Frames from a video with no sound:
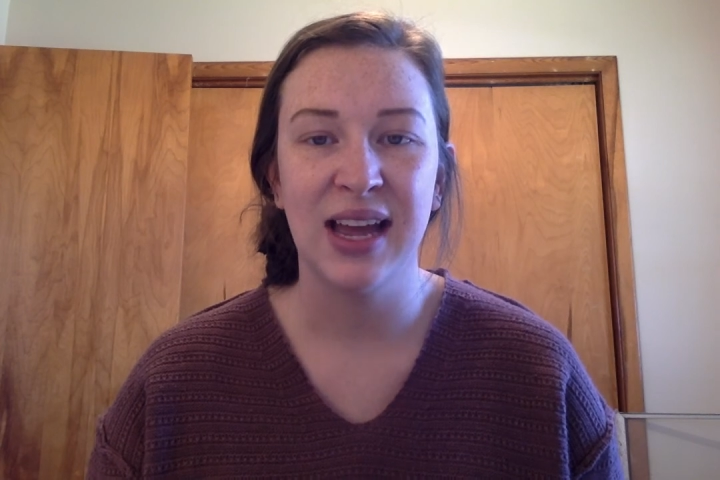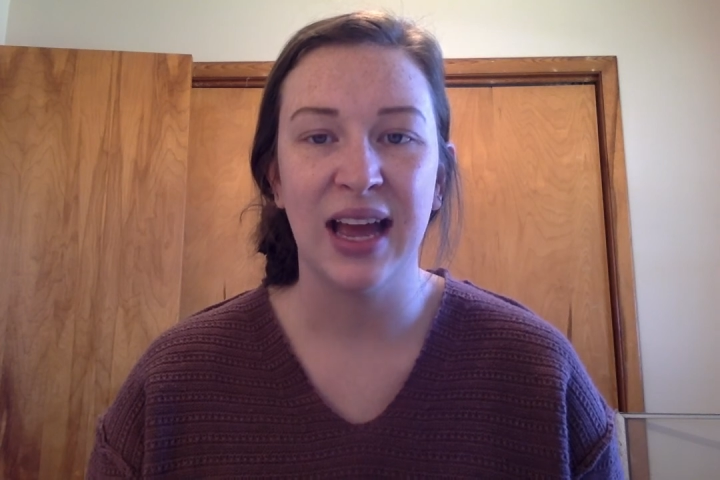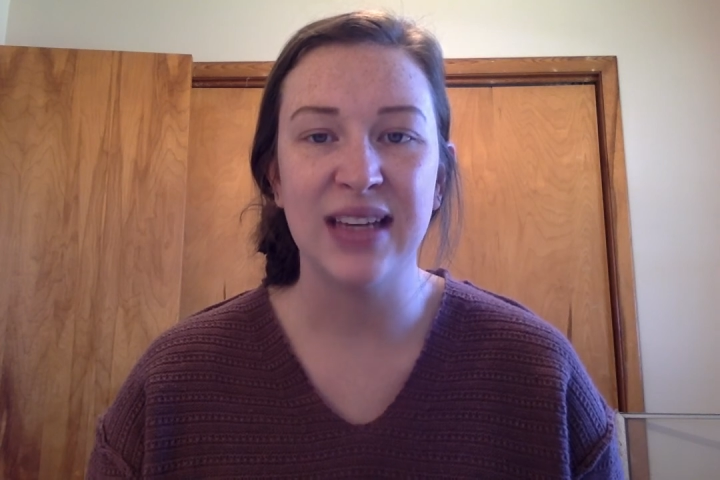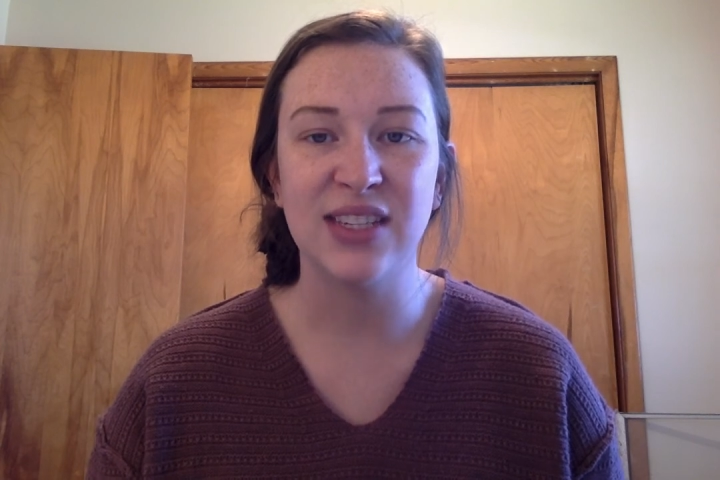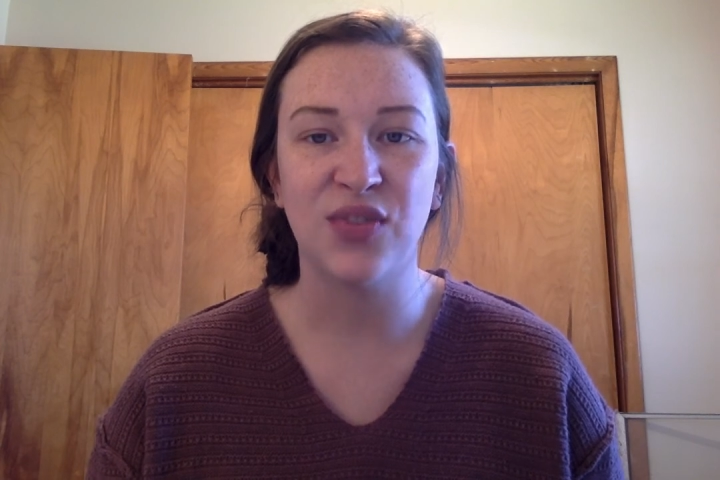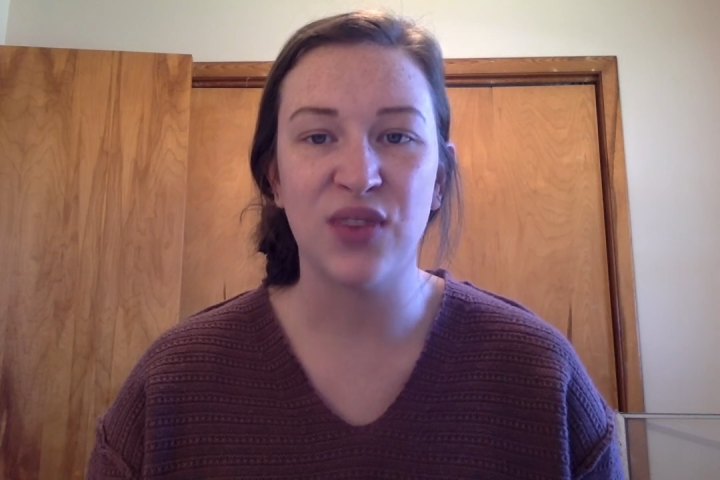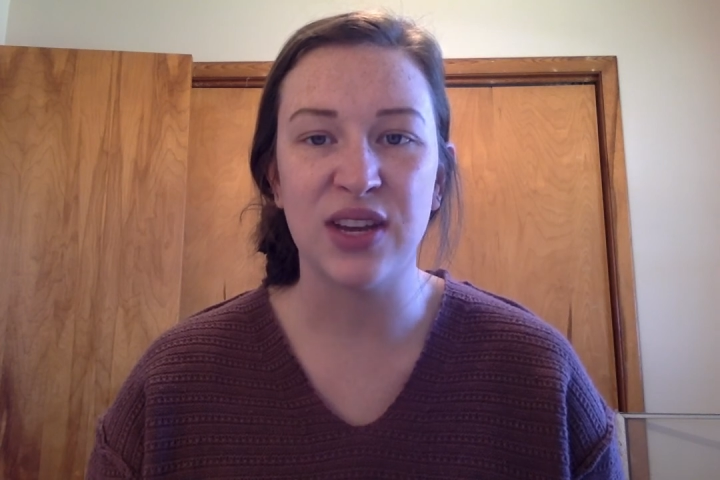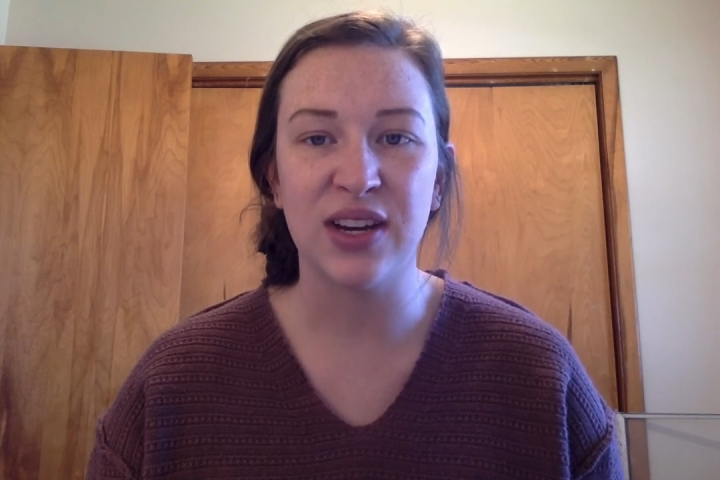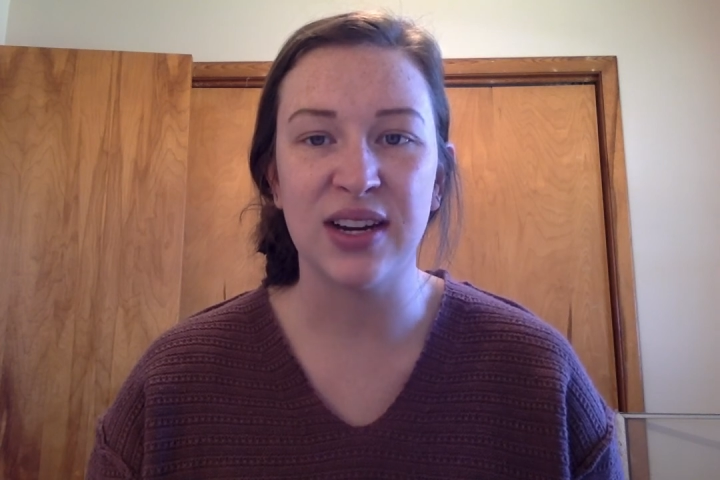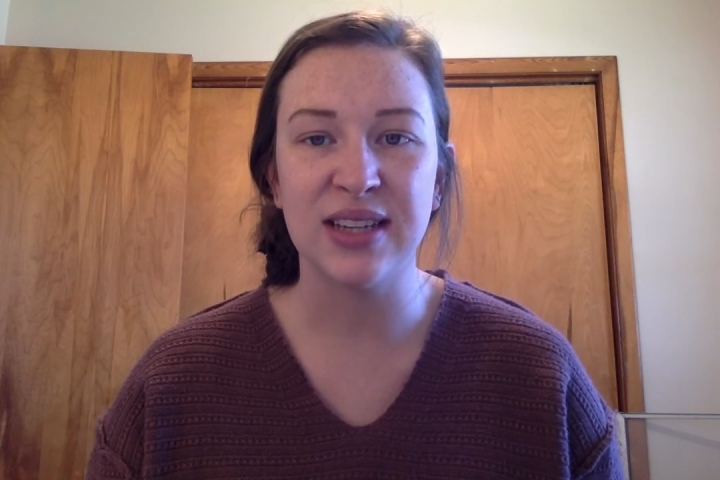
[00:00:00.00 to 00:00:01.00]
A
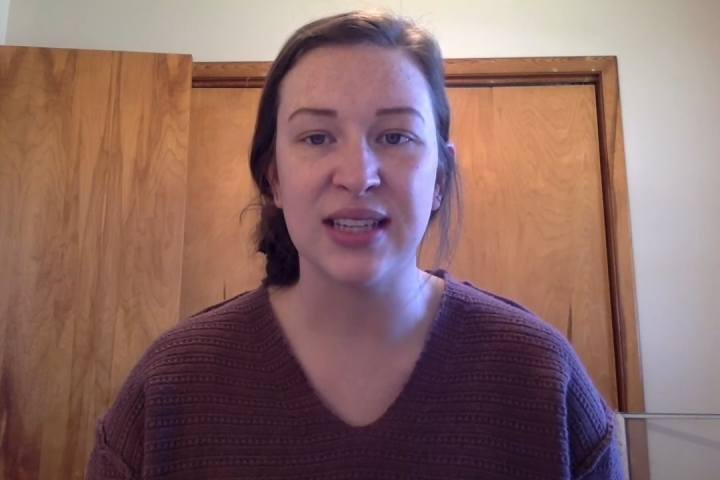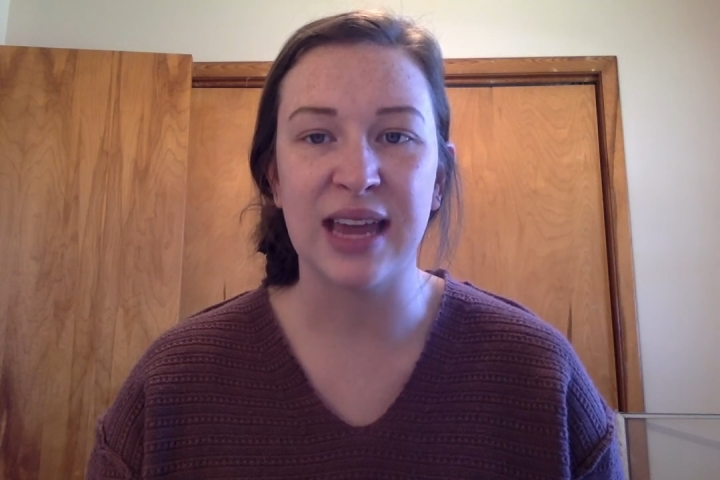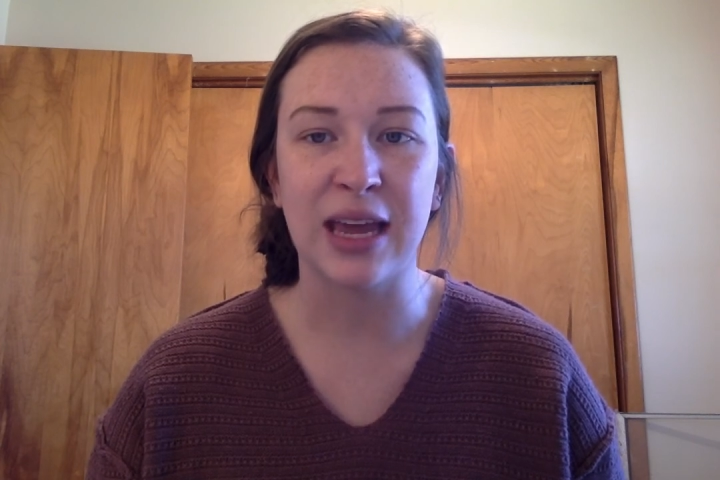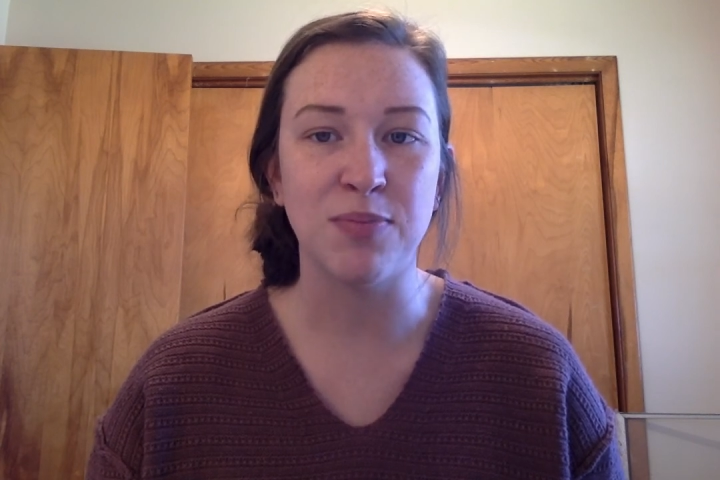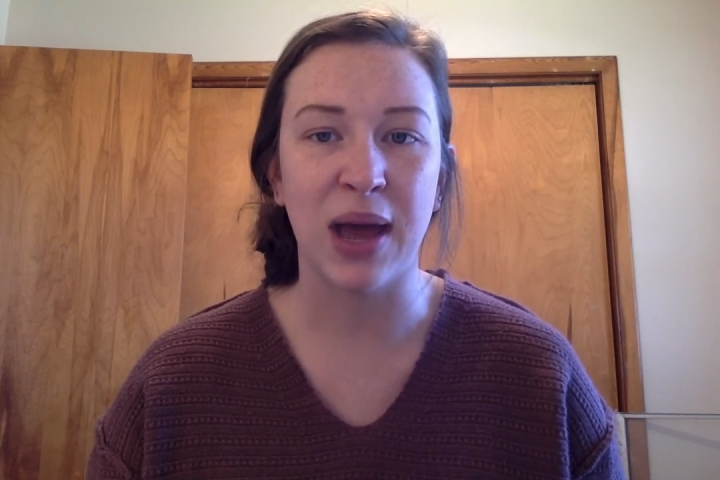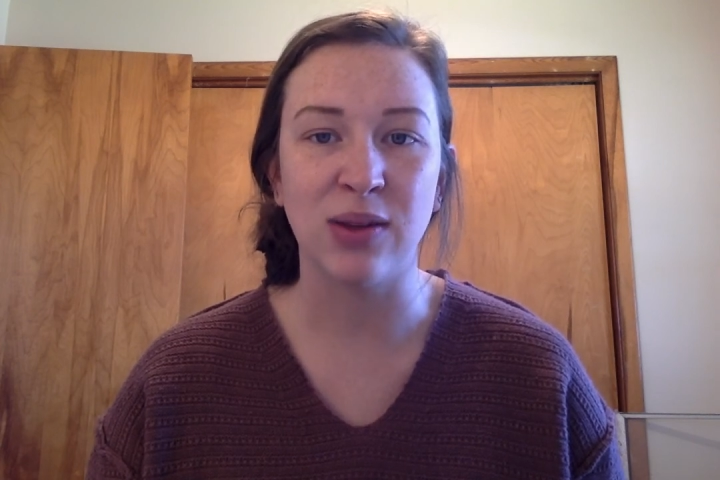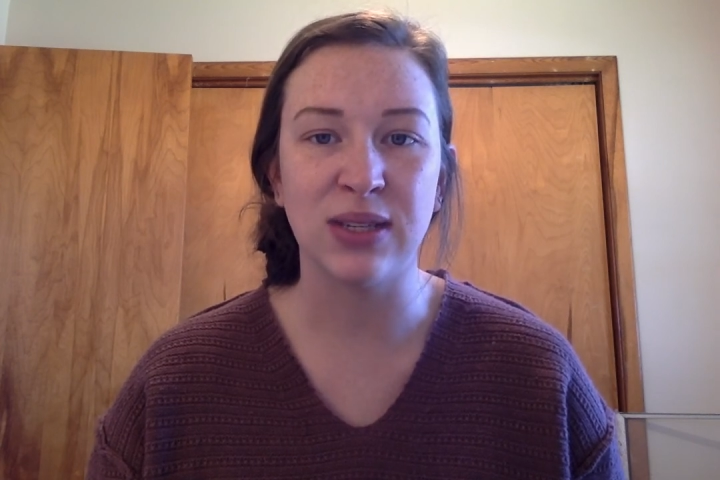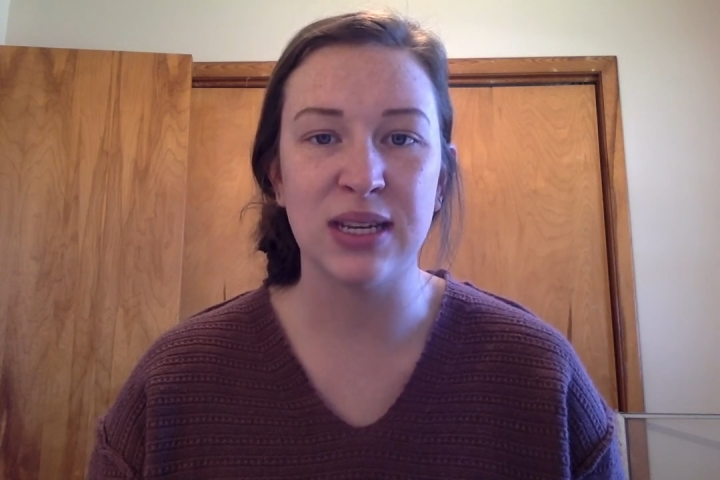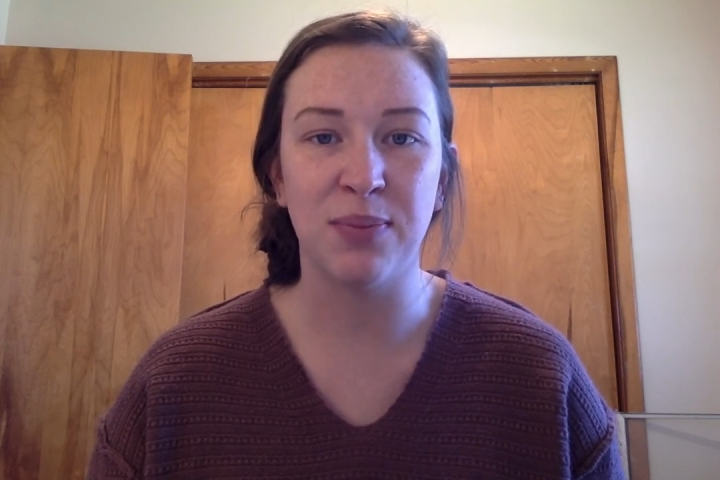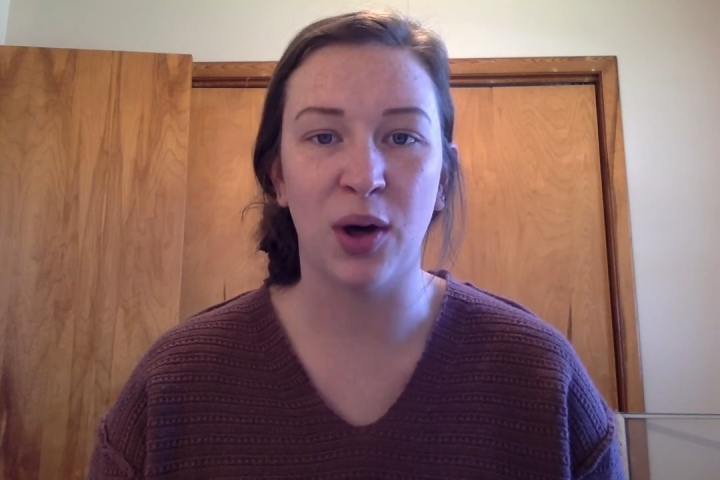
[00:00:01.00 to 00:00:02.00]
sphere is like a
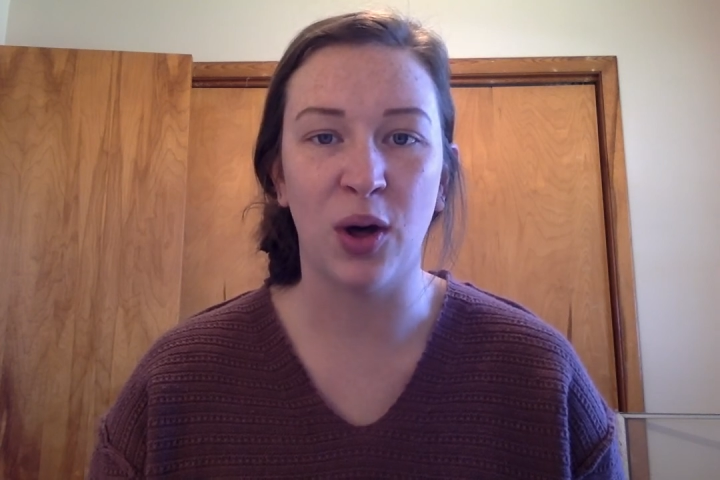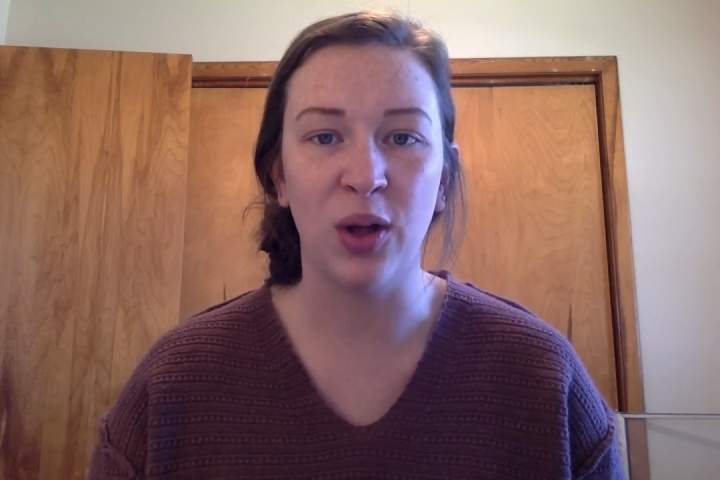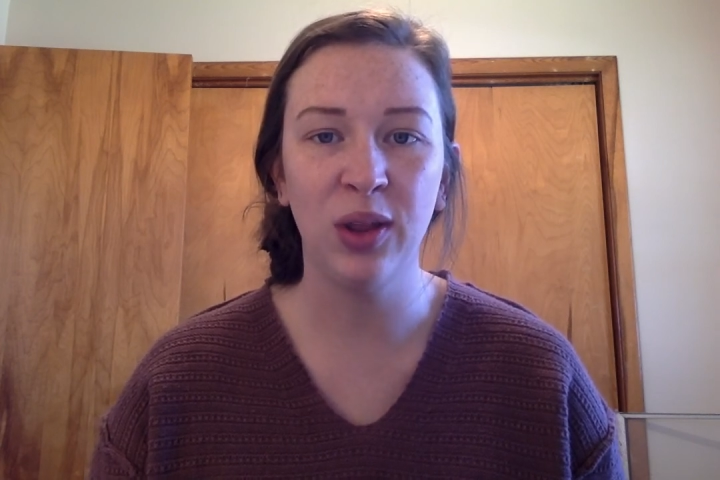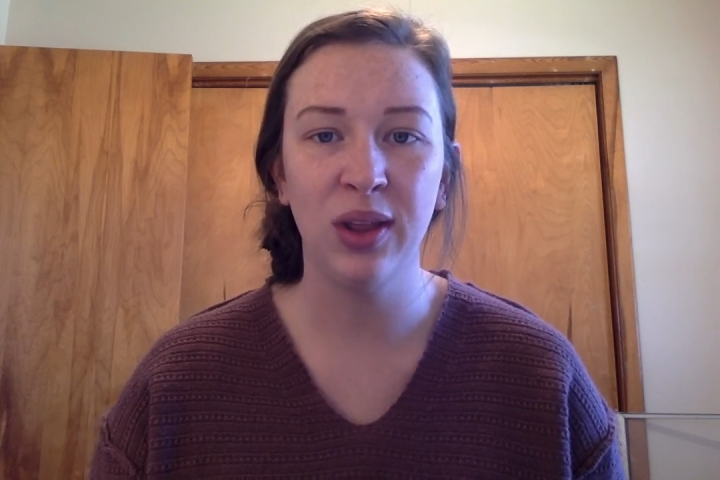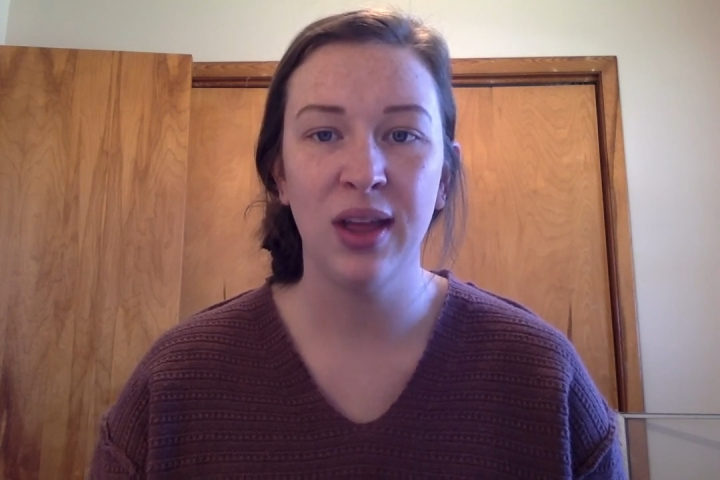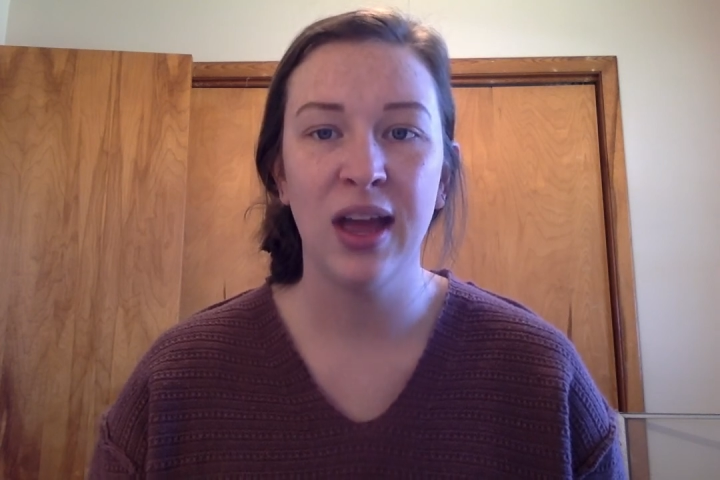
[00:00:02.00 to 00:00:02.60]
bouncy ball.